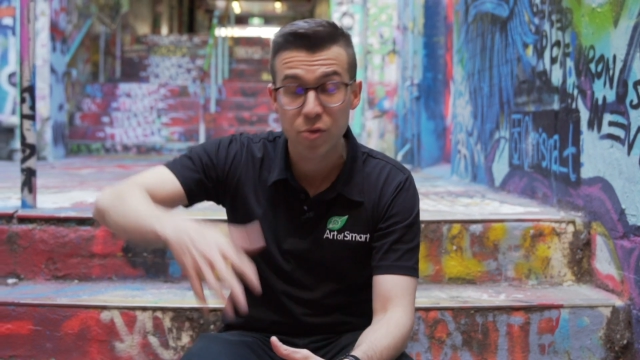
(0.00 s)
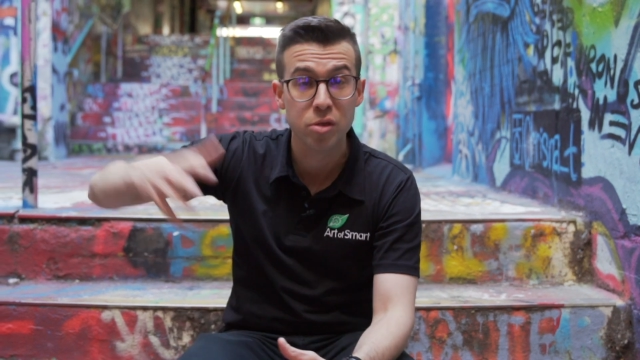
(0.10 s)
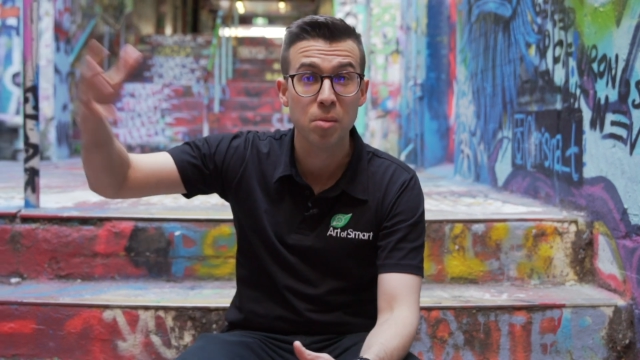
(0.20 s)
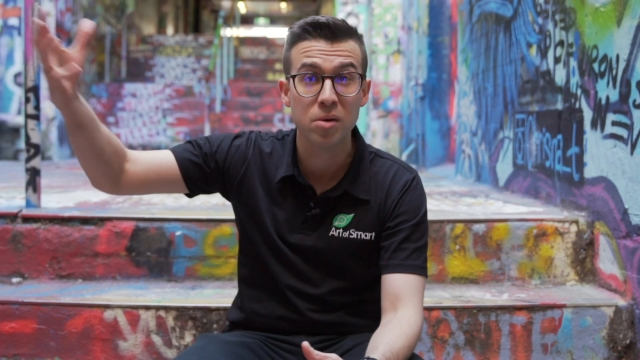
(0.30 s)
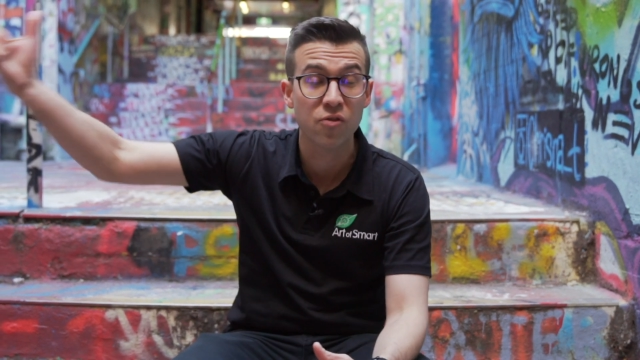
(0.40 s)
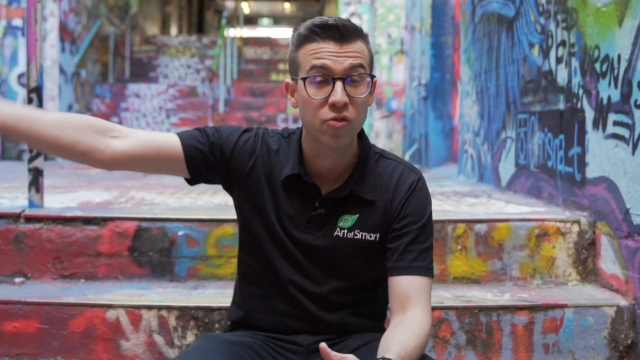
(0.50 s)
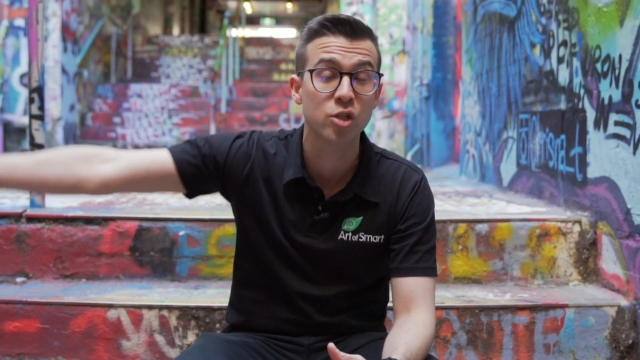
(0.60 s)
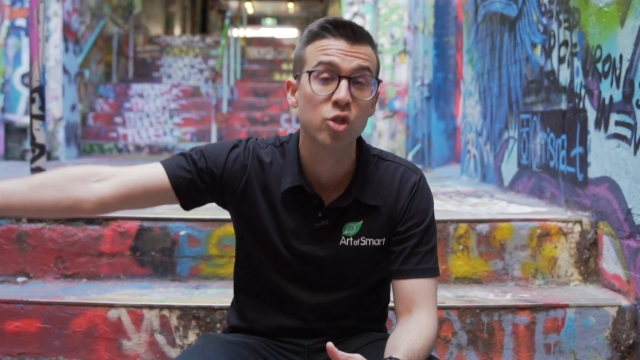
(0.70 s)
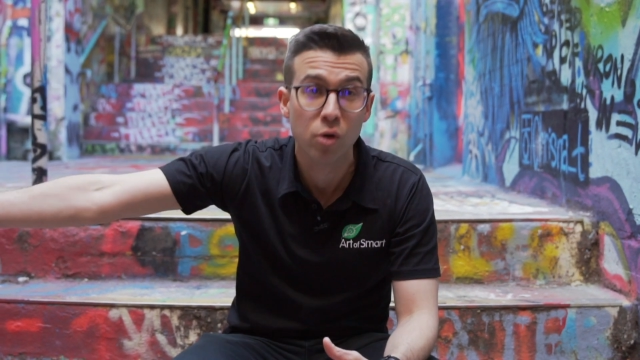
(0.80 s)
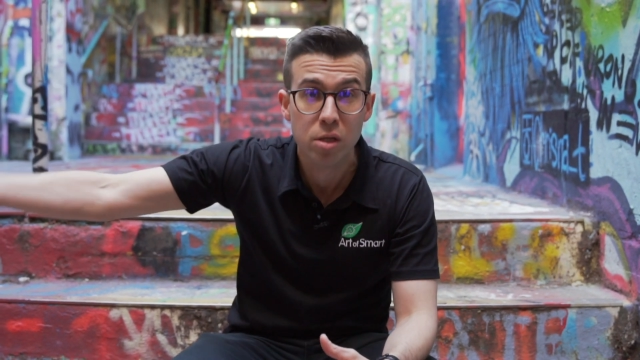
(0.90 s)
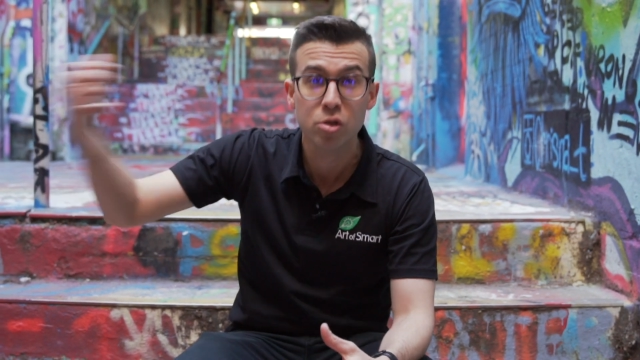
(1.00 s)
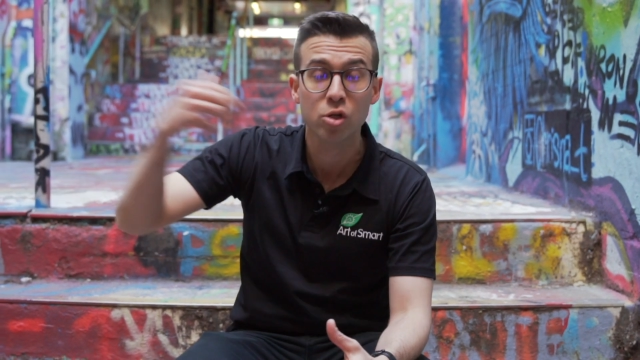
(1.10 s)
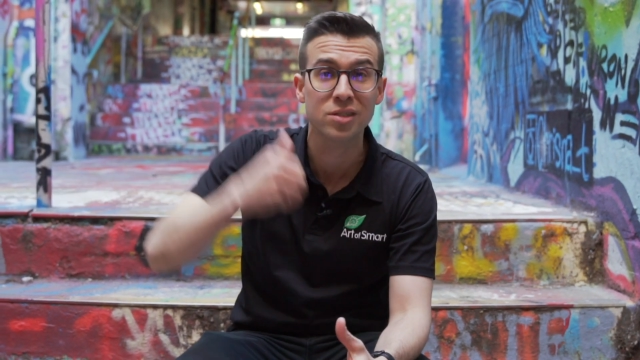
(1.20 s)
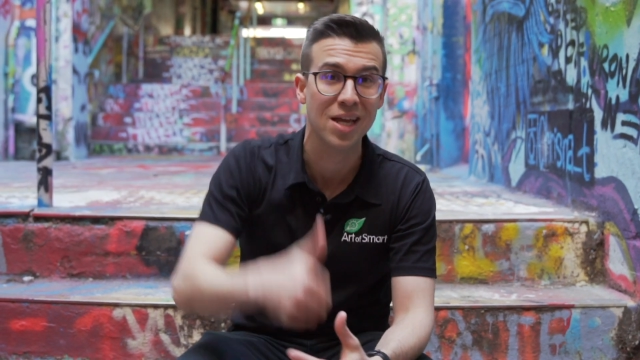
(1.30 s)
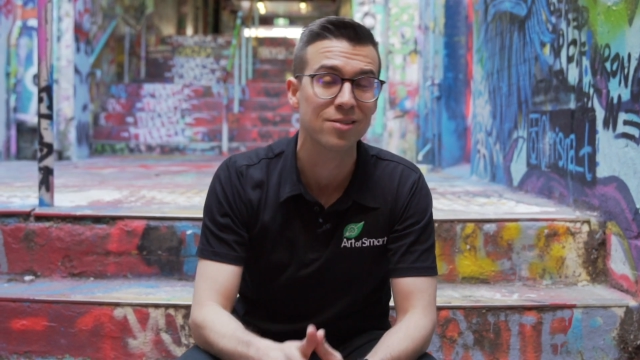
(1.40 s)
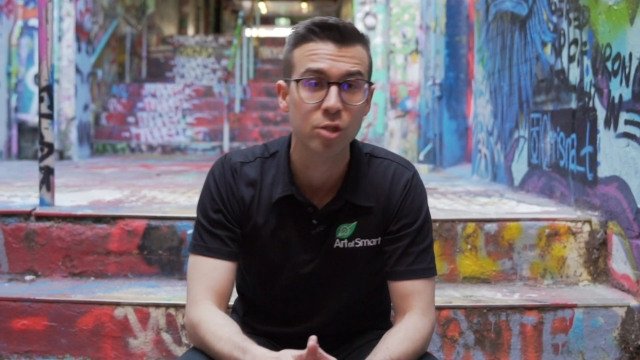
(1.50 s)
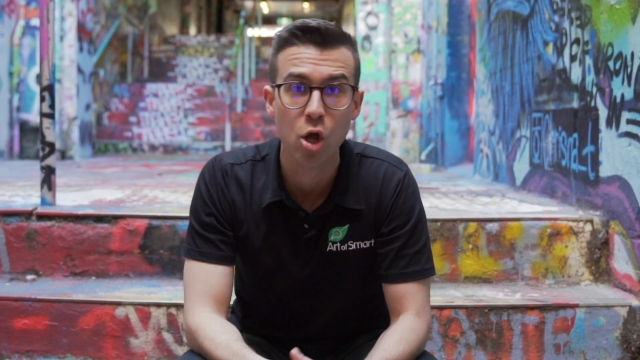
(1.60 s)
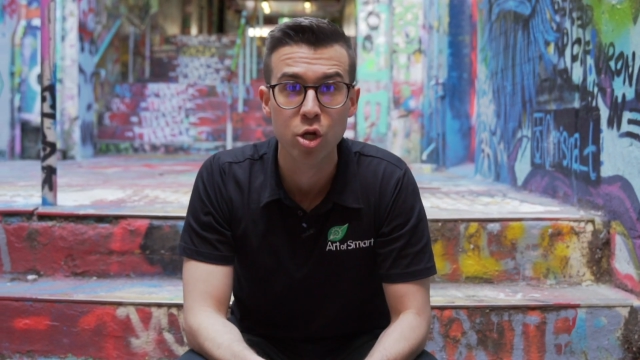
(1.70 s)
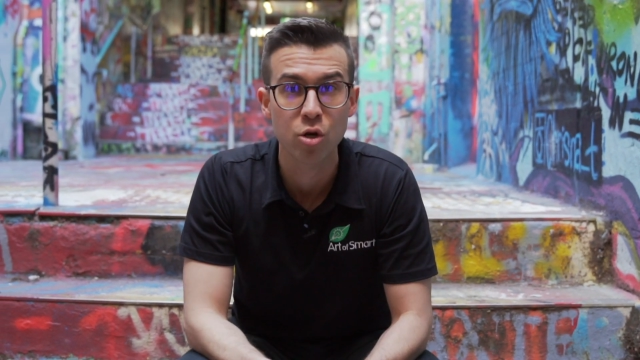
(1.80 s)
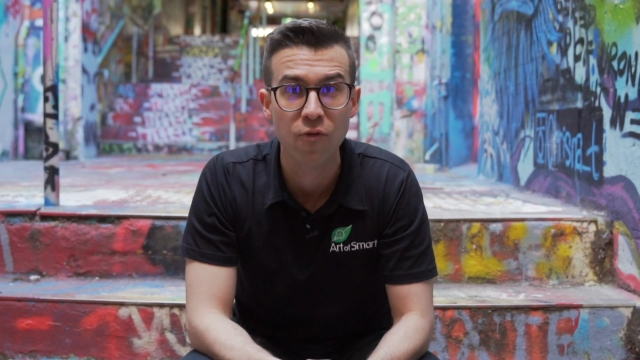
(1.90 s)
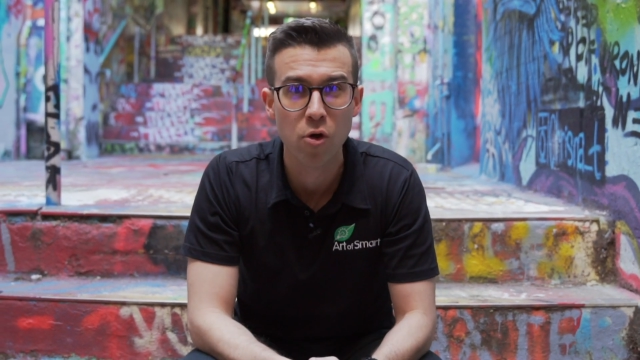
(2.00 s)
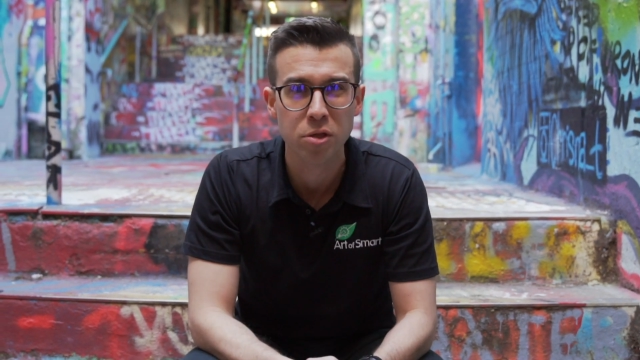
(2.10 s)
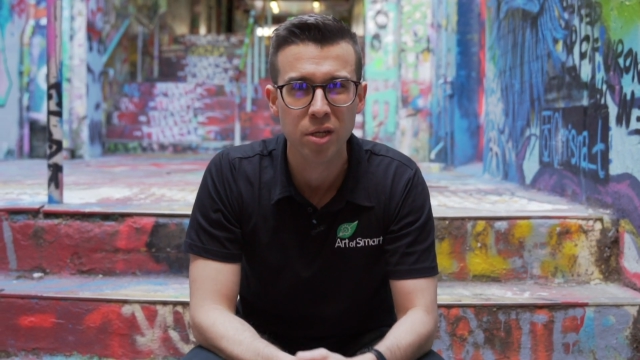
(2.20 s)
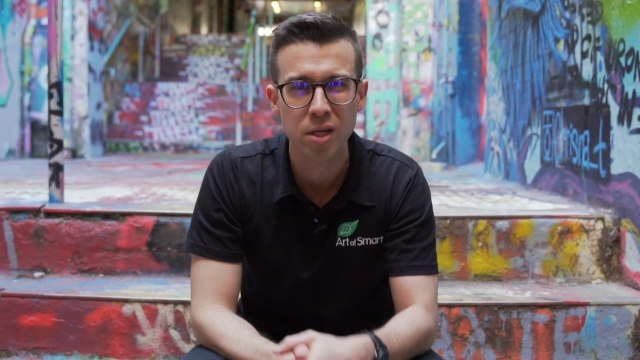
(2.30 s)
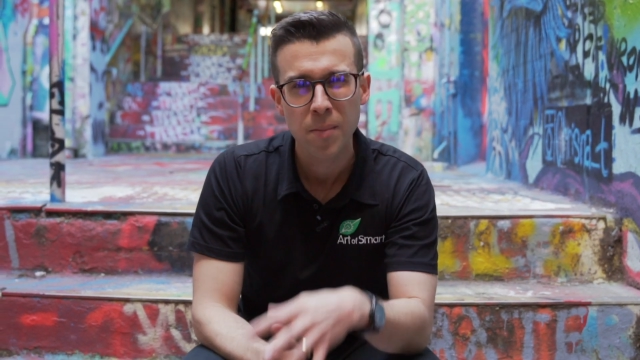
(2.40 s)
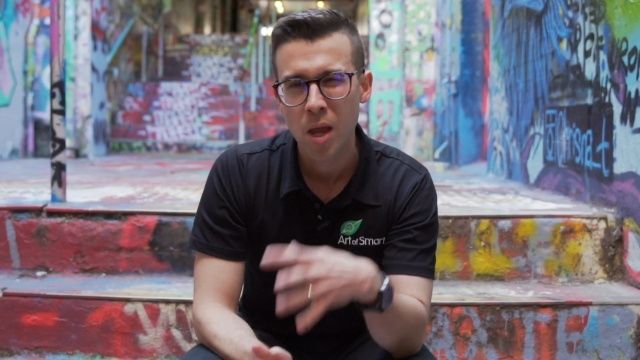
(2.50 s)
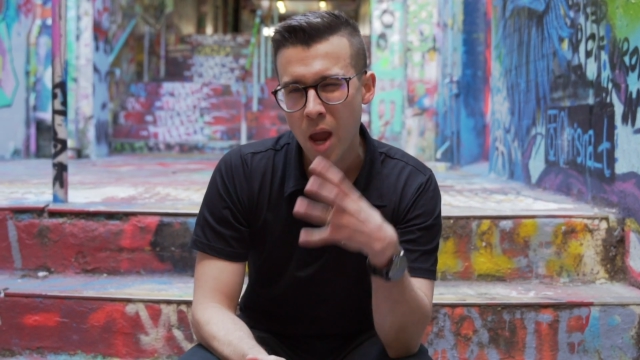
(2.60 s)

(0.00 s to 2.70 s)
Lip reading: There's so many different degrees you could take to go to university.